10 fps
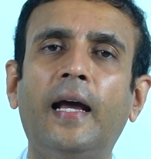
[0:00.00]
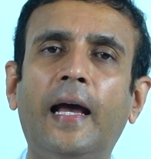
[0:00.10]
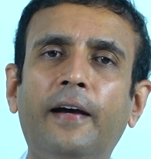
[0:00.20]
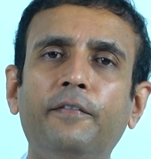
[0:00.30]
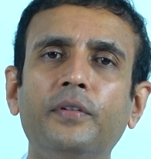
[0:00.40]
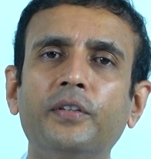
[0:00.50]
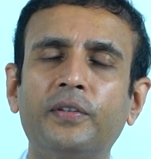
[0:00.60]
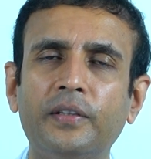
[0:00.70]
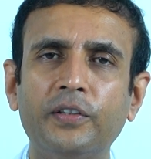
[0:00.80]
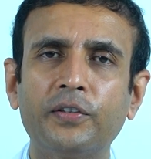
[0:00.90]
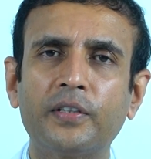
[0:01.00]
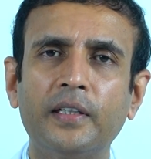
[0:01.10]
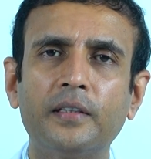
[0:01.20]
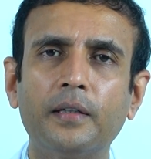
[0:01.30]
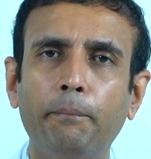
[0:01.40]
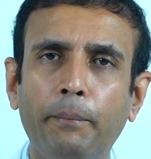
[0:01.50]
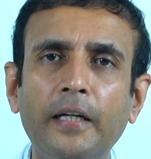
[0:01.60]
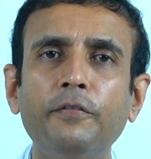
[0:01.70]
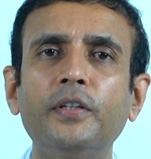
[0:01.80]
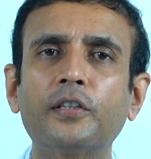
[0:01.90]
have suggested
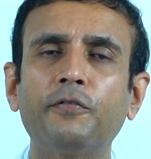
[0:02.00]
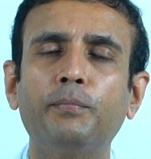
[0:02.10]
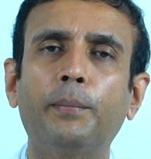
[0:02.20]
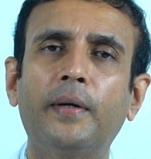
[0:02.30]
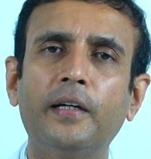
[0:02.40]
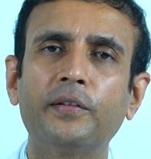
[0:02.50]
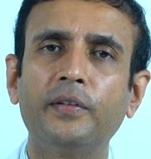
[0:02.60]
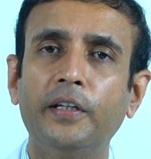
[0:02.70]
benefit of papayas,